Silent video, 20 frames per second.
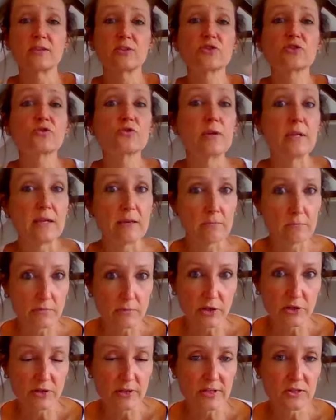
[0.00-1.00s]

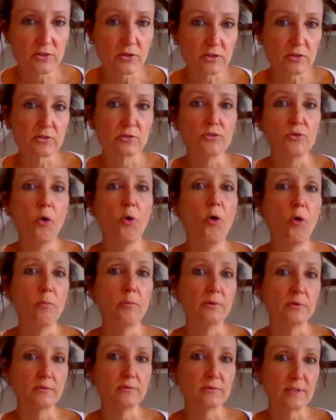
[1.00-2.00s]
extreme. It's not a
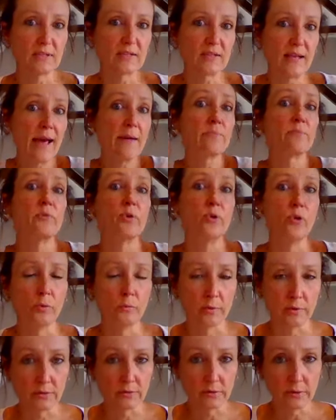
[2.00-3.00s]
normal, it's
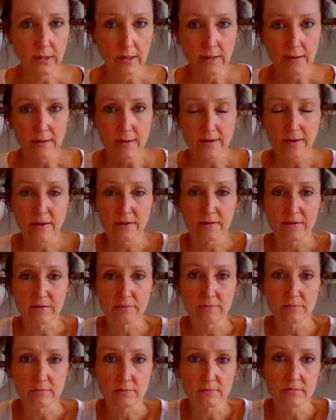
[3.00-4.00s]
abnormal,
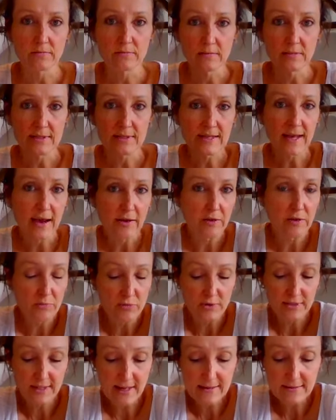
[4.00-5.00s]
is how
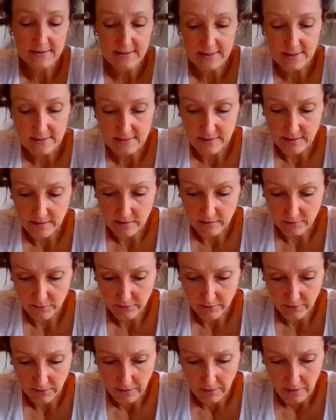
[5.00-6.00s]
it presents itself.
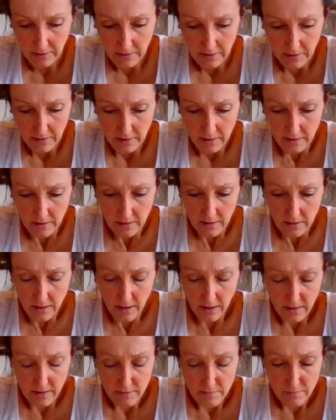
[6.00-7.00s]

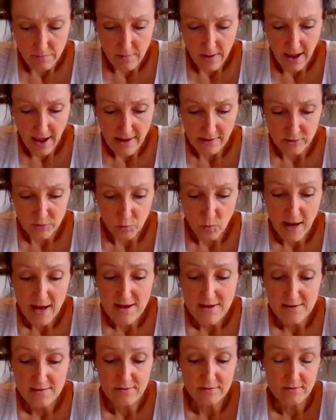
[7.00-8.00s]
And
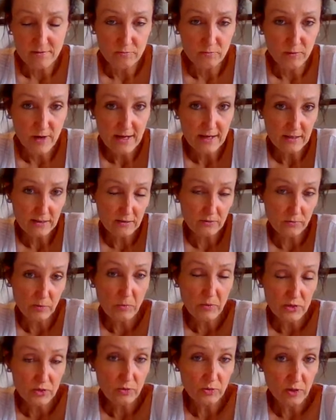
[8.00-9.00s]
when
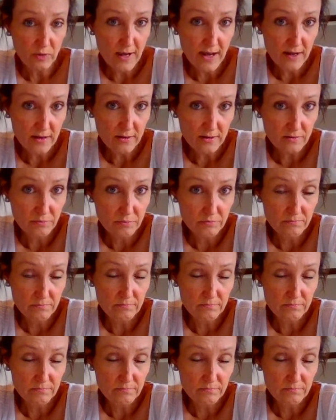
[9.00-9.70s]
we're talking about